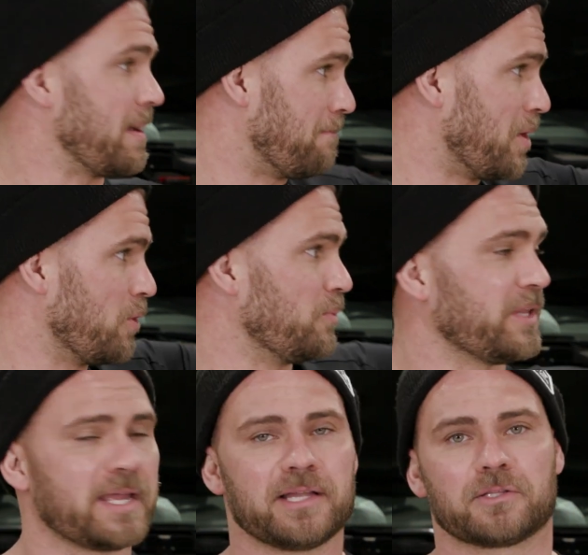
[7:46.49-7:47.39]
and boom,
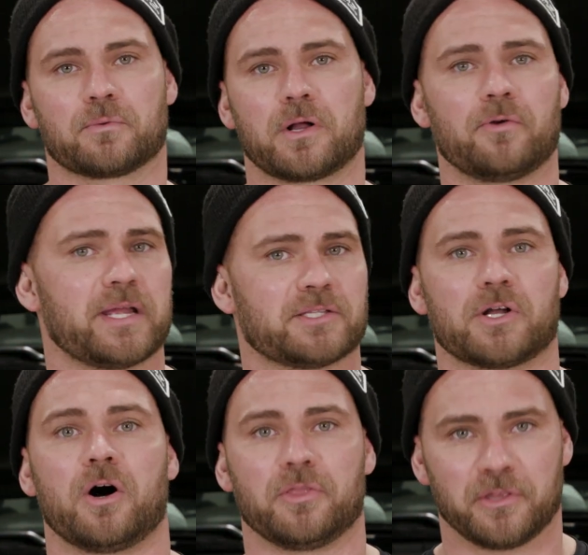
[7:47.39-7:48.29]
when they hit the road, it's
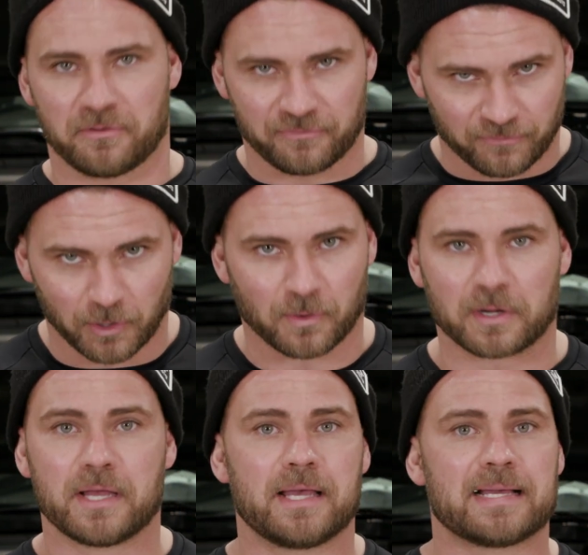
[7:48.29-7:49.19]
on the floor.